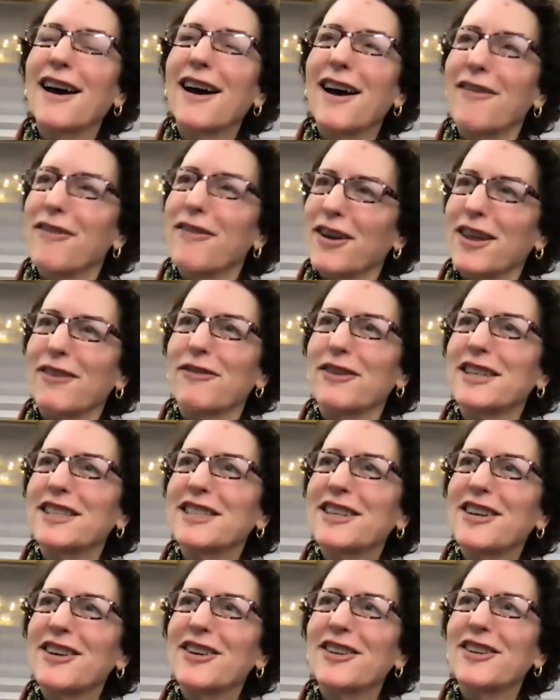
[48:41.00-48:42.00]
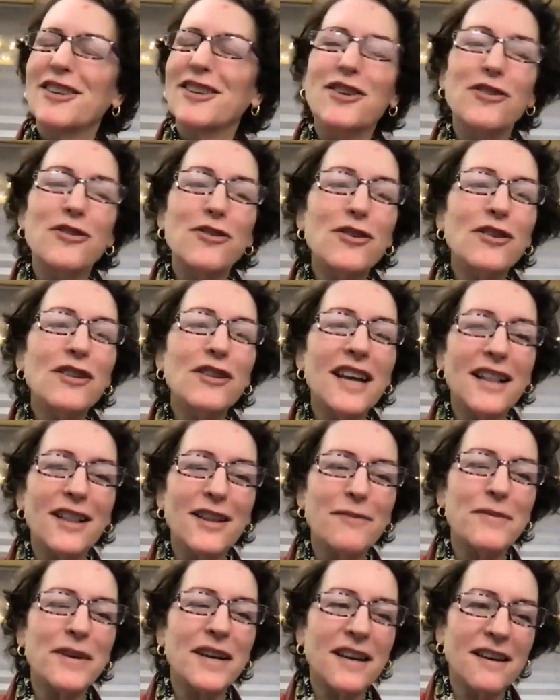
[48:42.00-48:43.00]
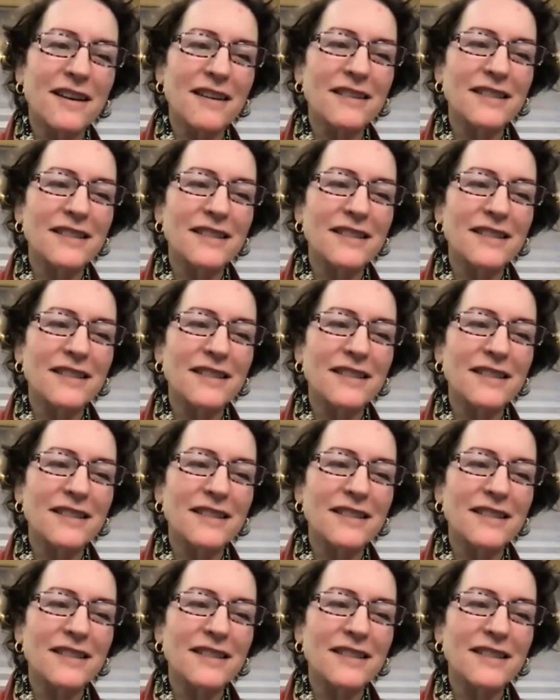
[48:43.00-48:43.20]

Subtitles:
forget what it's called. Google Helen McConnell